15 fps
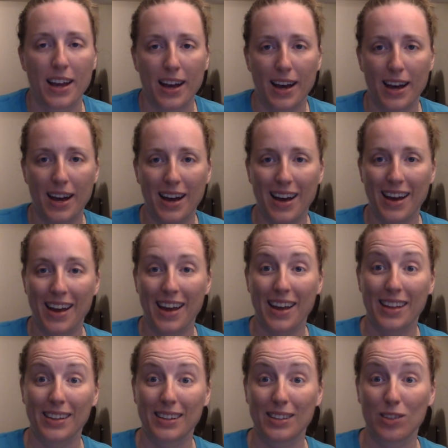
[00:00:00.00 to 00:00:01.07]

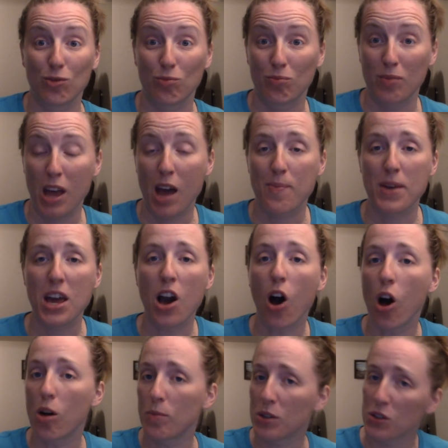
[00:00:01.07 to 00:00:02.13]
Happy
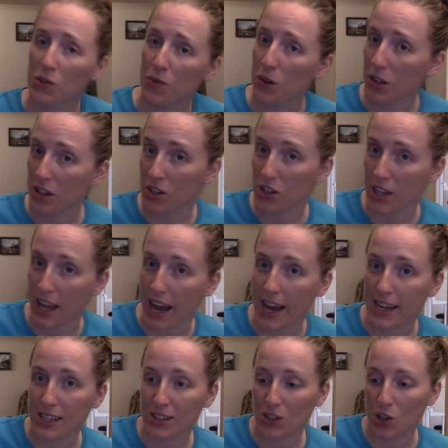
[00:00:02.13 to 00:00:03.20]
almost 4th of
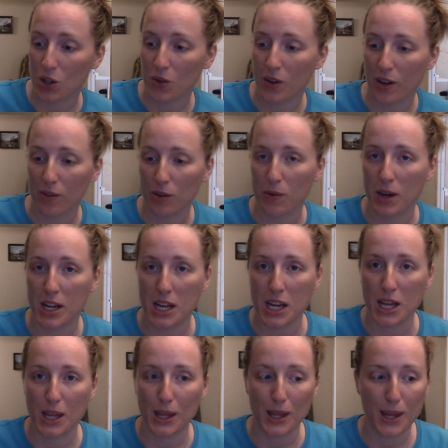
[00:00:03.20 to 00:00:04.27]
July to everyone
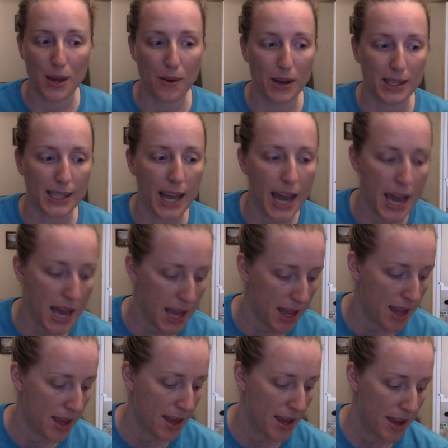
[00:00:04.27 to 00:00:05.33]
in the USA.
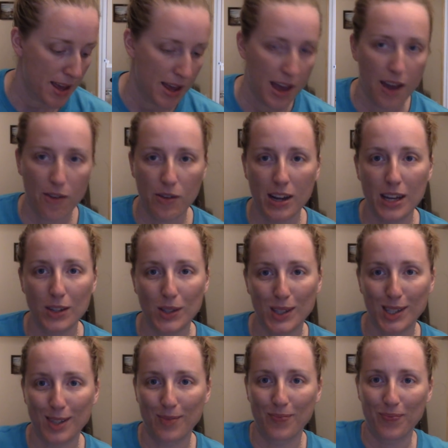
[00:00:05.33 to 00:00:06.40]
Everyone
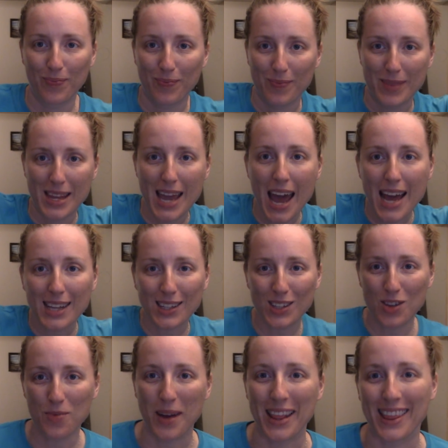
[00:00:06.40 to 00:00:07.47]
else, yay, it's a
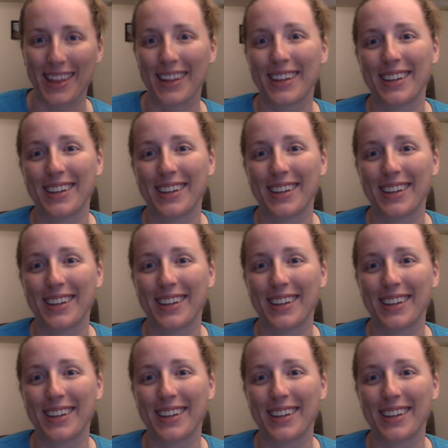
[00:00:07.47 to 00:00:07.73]
new month.